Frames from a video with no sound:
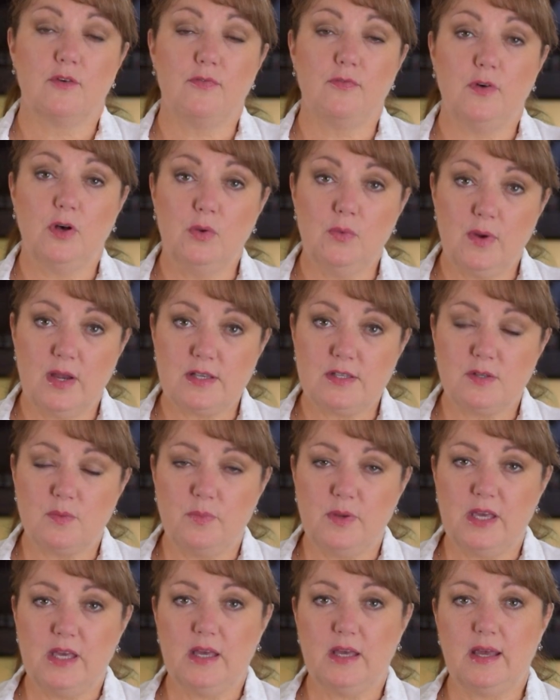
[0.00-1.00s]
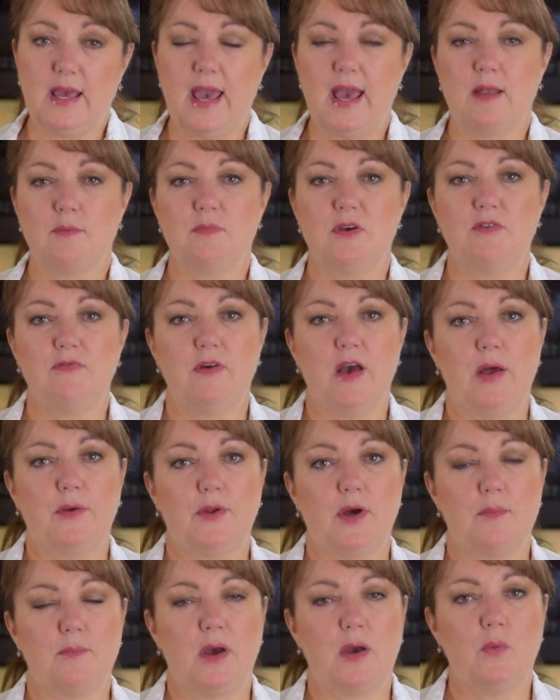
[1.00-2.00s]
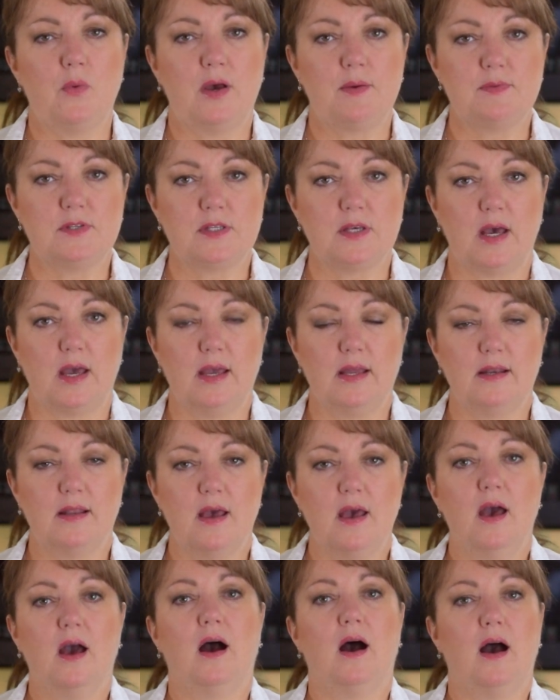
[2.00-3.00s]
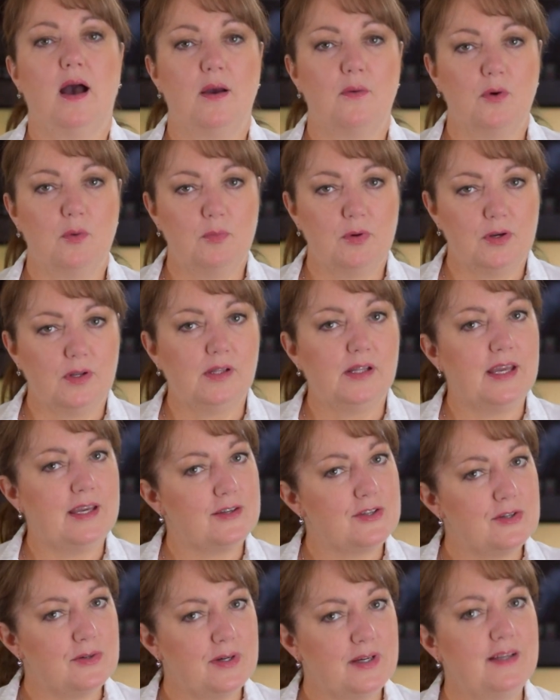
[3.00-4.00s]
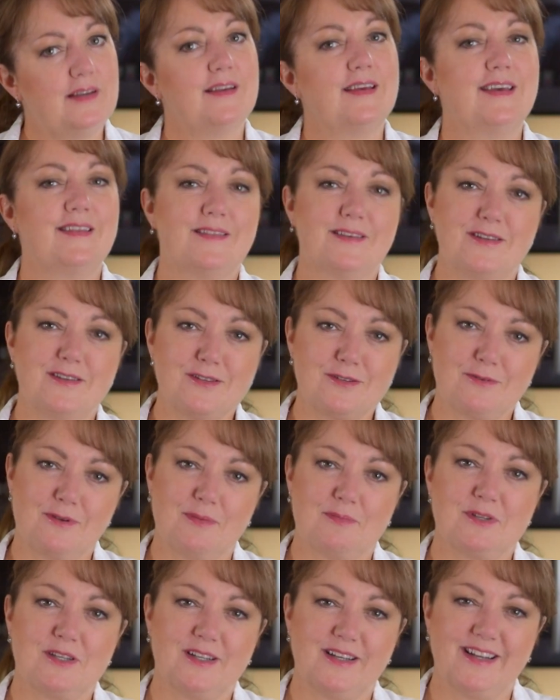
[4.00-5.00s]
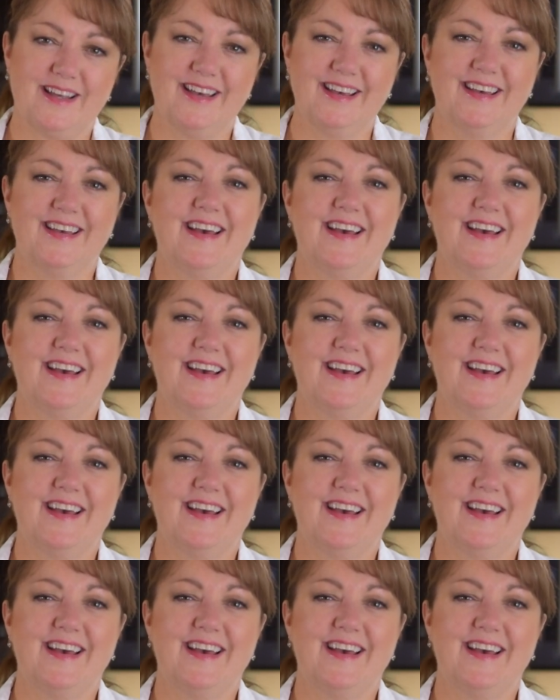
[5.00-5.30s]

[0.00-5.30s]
full recipe can be found on my website. I will put a link to it in the description.